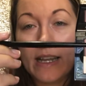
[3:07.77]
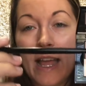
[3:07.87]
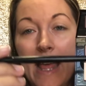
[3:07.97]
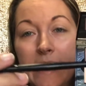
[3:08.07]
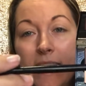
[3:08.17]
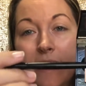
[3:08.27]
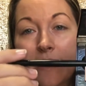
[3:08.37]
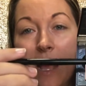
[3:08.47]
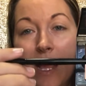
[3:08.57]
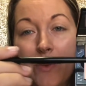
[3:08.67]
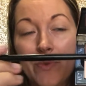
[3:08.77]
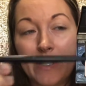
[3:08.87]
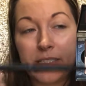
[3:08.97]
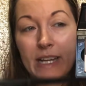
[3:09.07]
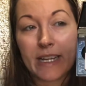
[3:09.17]
And then I
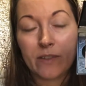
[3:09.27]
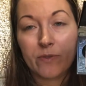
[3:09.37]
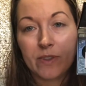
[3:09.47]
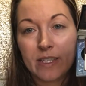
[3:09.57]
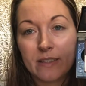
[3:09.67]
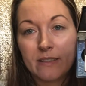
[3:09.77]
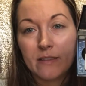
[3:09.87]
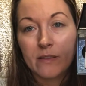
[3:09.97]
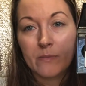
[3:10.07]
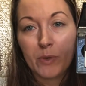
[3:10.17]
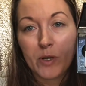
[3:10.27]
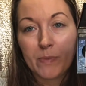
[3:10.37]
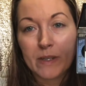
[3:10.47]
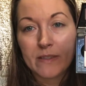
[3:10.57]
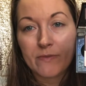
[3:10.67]
really like, for this
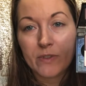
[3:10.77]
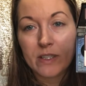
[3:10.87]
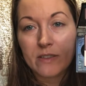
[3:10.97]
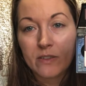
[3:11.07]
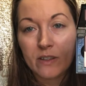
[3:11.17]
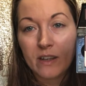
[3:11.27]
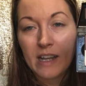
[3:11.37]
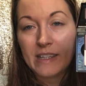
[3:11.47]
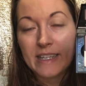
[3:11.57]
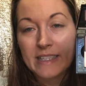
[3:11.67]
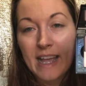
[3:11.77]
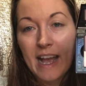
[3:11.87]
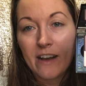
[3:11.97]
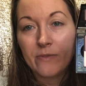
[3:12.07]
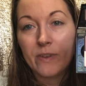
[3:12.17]
purpose, for this look, I like to
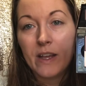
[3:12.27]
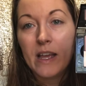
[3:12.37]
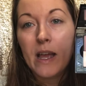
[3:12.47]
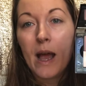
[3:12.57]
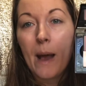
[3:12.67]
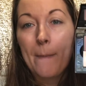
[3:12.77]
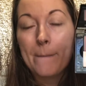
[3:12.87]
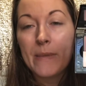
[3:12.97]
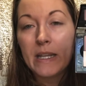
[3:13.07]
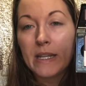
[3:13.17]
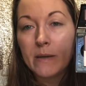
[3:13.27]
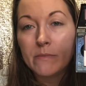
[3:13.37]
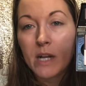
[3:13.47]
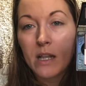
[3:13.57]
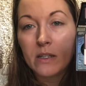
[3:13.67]
have a medium
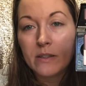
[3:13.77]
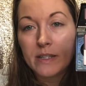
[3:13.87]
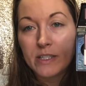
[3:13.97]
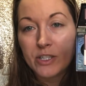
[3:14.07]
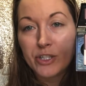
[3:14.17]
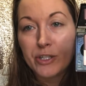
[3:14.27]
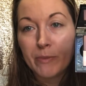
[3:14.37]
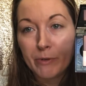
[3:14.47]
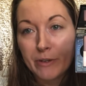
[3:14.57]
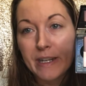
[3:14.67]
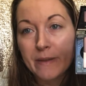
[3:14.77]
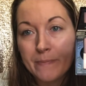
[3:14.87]
color that's shimmery.